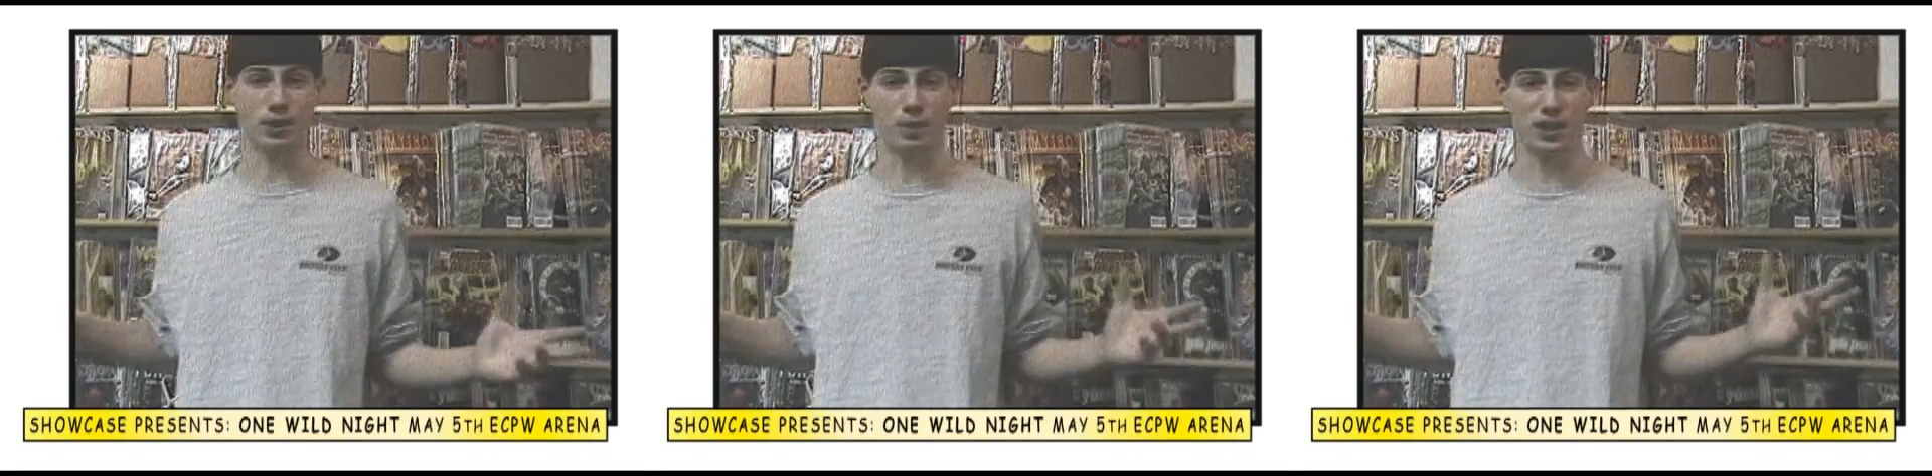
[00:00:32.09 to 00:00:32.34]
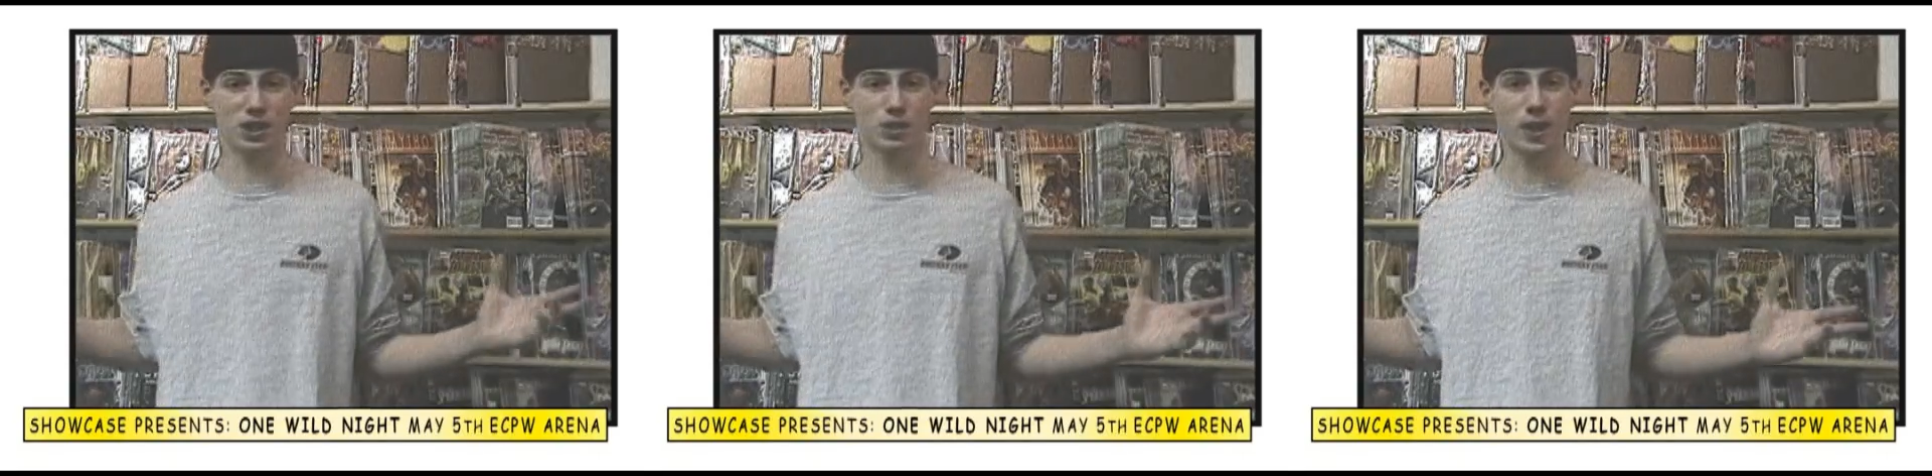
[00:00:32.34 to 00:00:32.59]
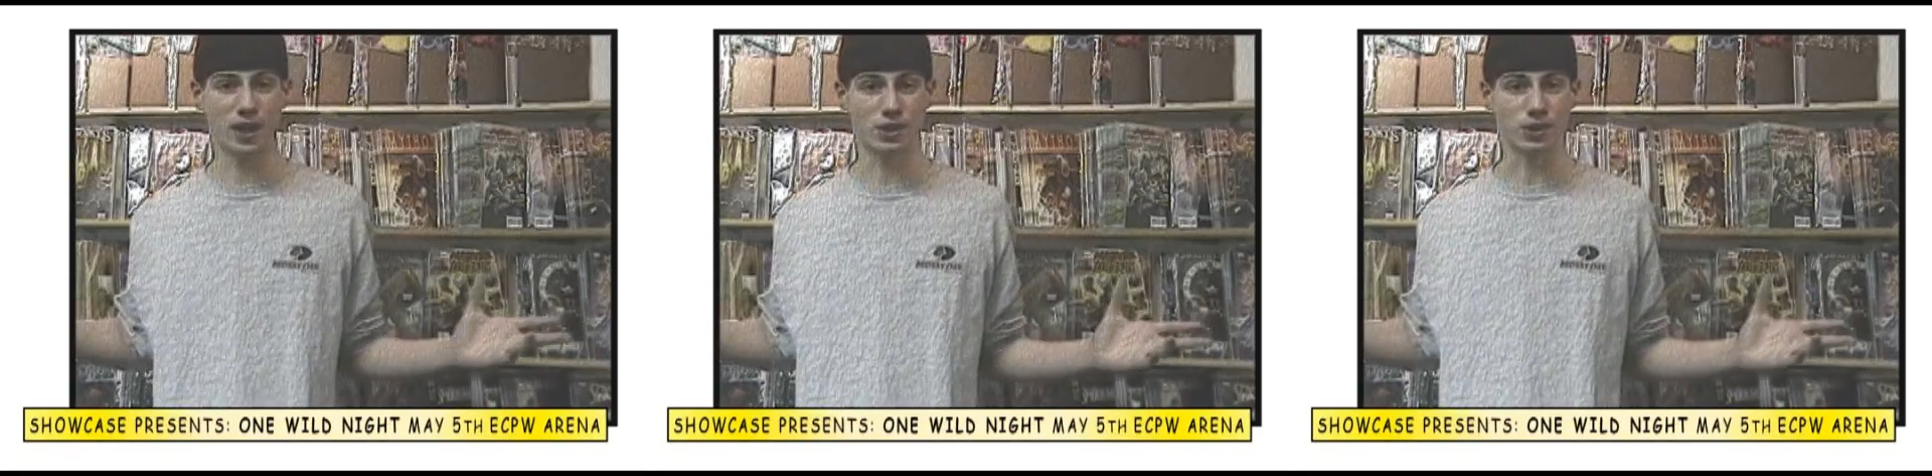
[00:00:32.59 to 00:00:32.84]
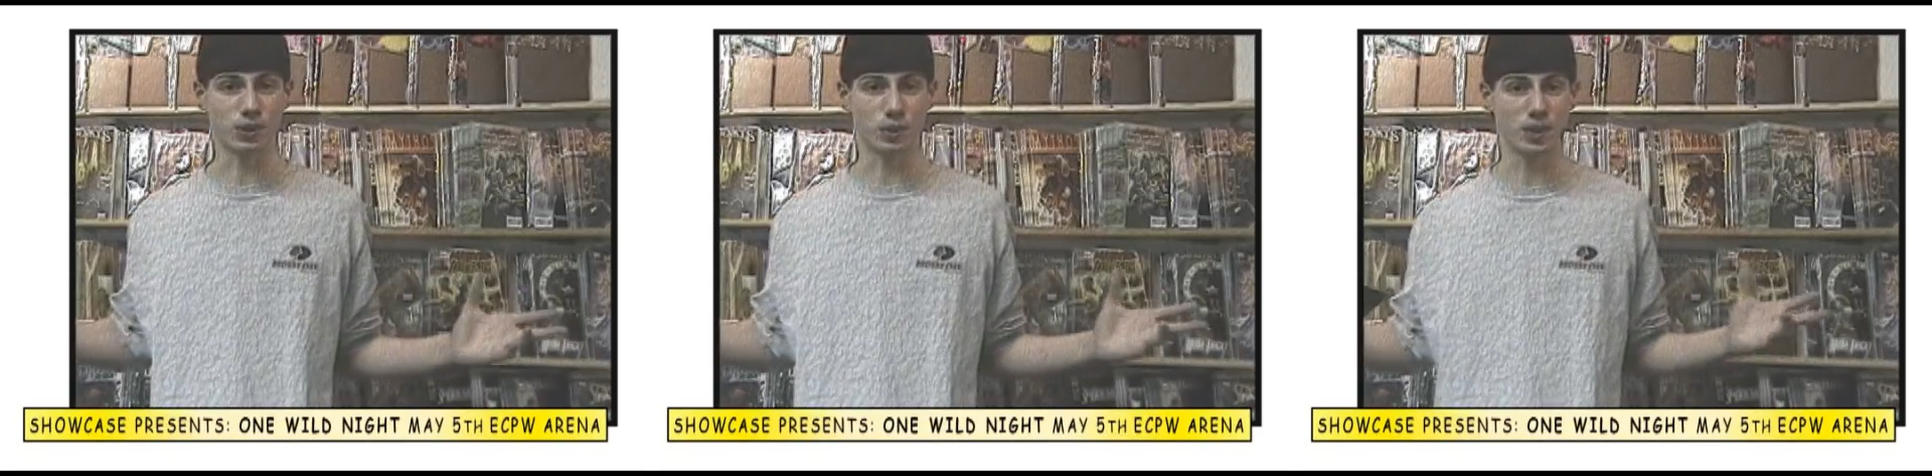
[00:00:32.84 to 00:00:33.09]
to be
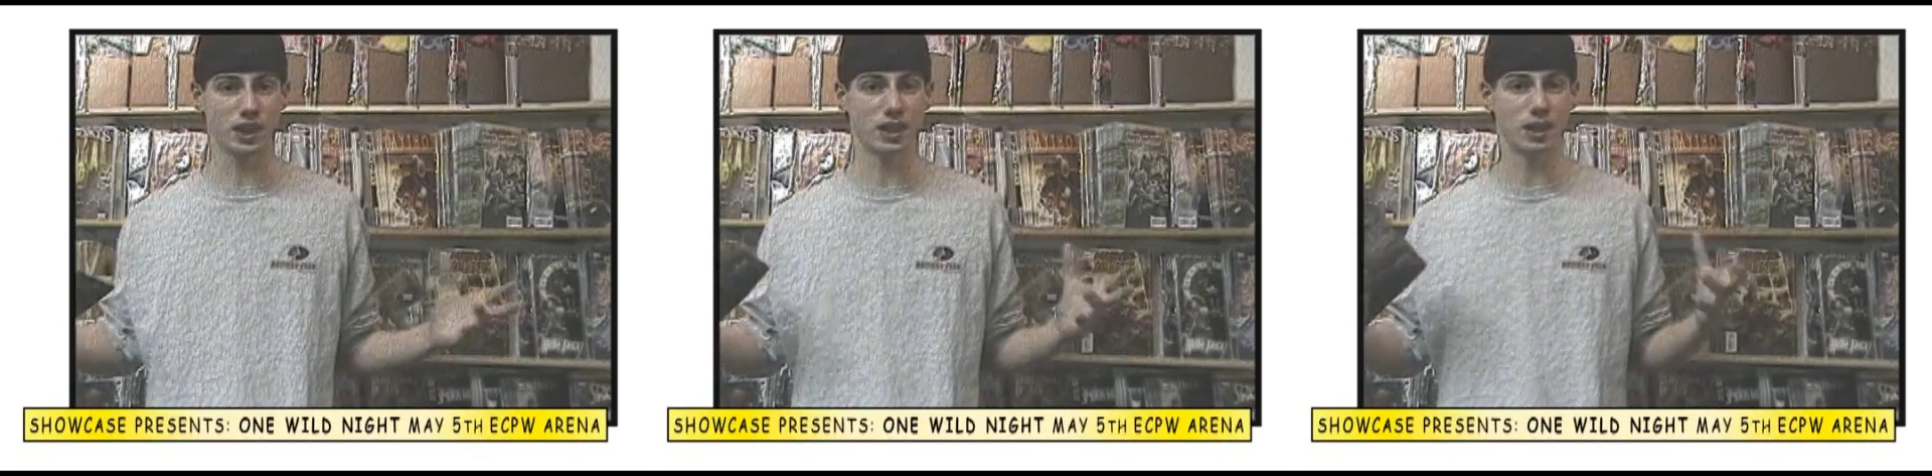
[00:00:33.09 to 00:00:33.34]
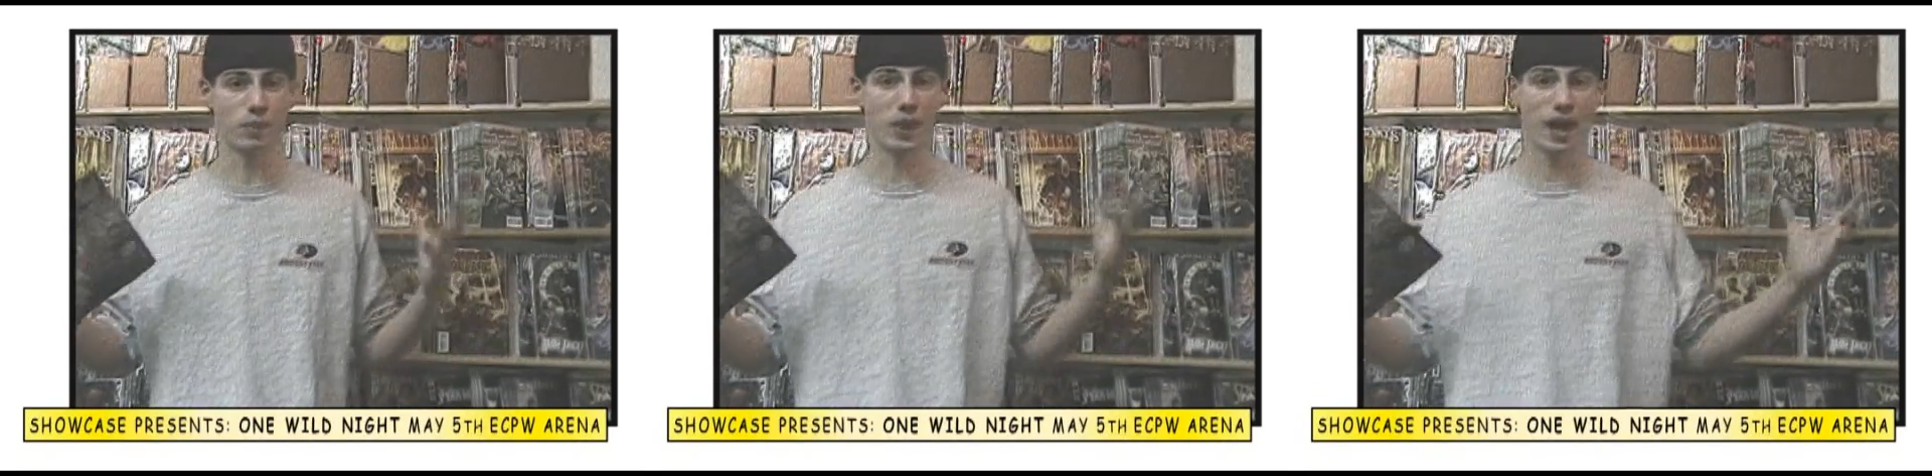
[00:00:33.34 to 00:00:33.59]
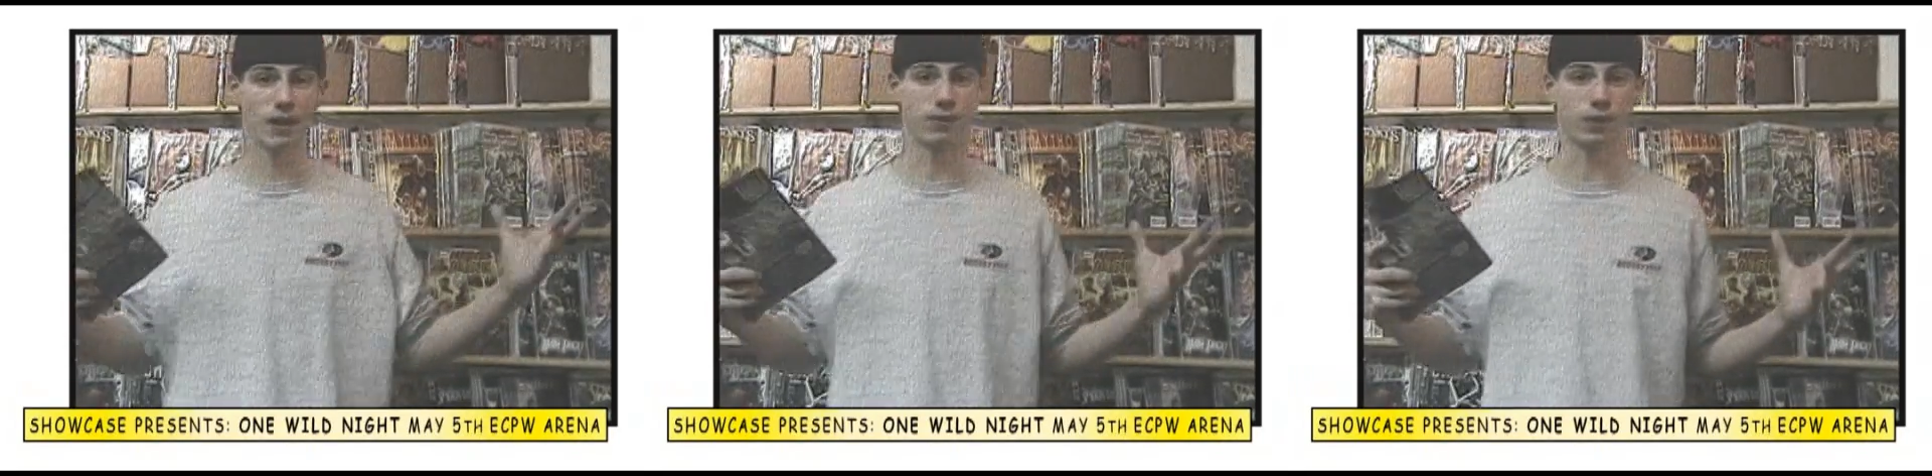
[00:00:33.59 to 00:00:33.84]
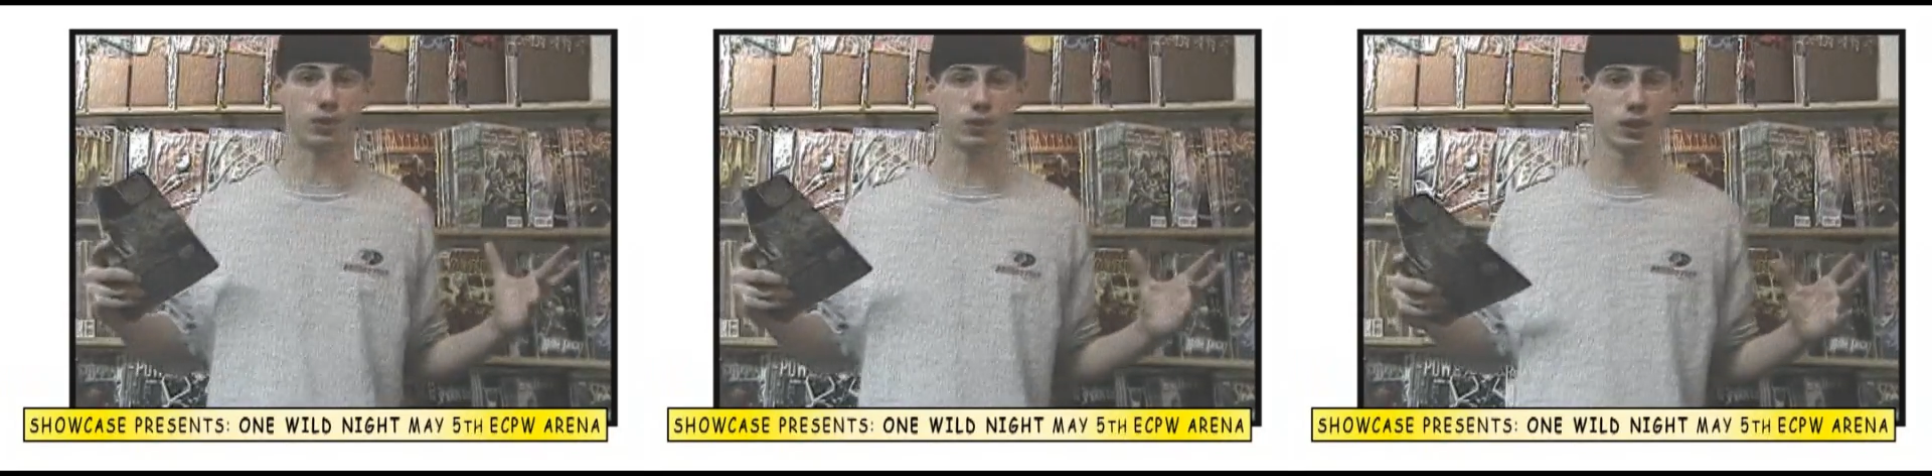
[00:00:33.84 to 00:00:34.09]
special, to be
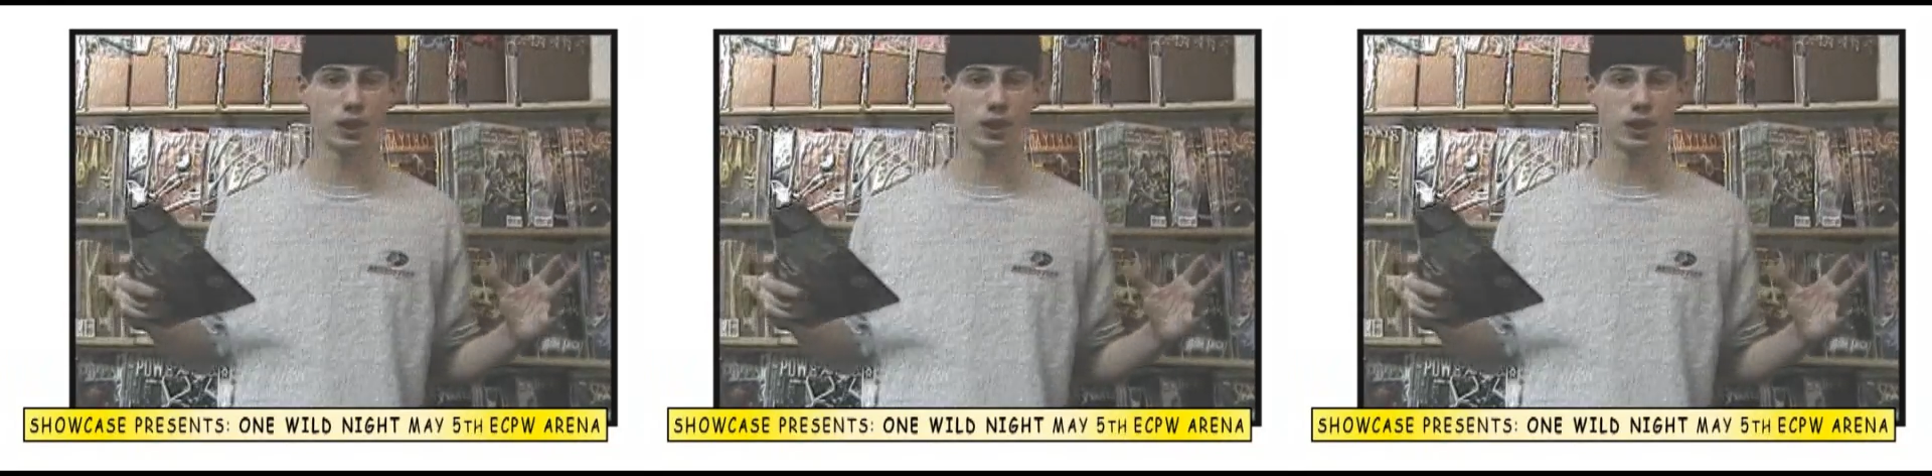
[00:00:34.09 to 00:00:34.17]
impactful,